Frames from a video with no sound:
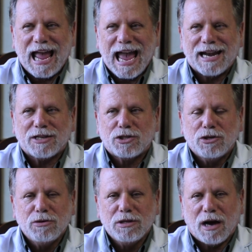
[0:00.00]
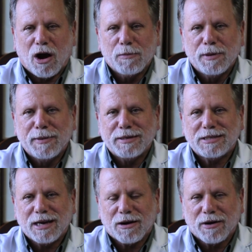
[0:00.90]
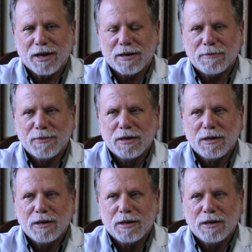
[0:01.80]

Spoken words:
add it to the armamentarium